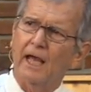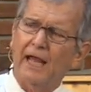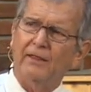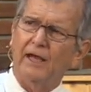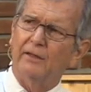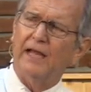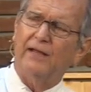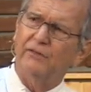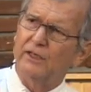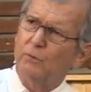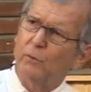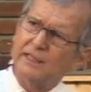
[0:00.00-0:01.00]
And, and, and,
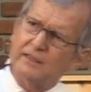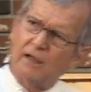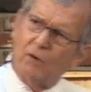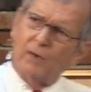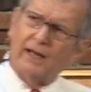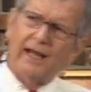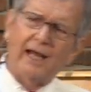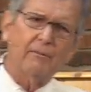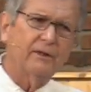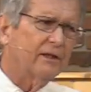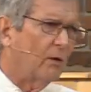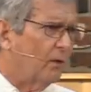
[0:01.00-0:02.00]
then we saw what
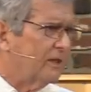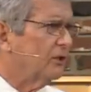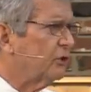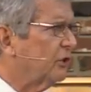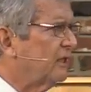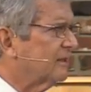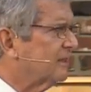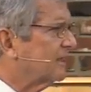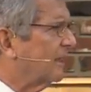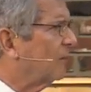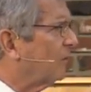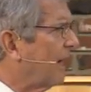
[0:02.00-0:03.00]
happened. They went to Jesus,
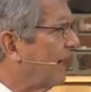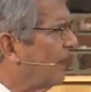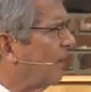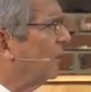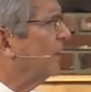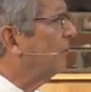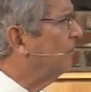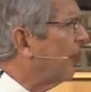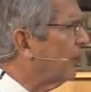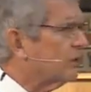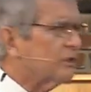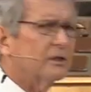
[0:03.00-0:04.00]
they cried out, We were
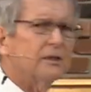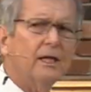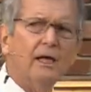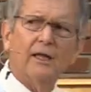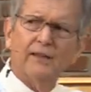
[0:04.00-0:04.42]
perishing.